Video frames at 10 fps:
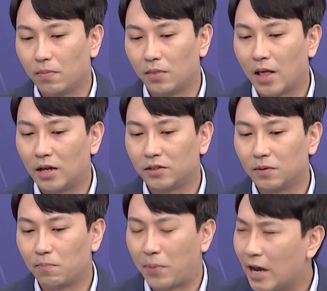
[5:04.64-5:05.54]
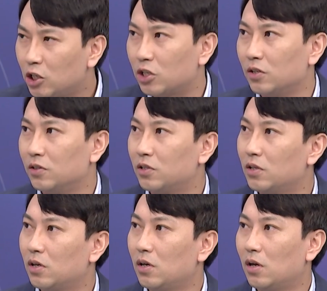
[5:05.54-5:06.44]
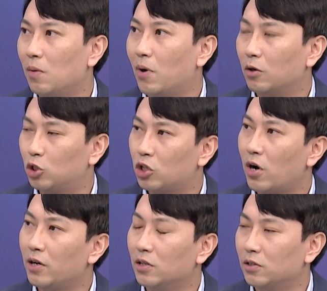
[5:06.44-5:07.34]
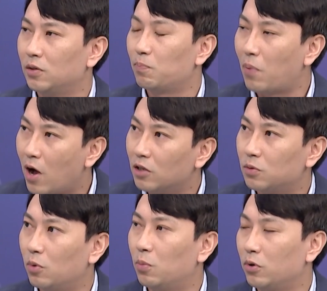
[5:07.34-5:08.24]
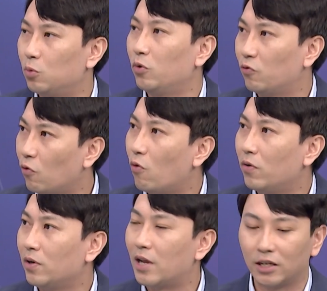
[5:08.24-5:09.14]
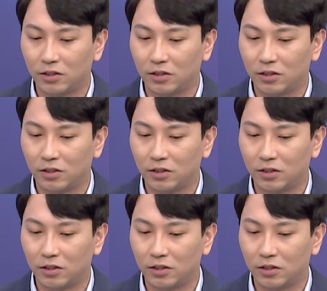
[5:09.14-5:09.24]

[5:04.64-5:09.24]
less patient about China's possible political reform. That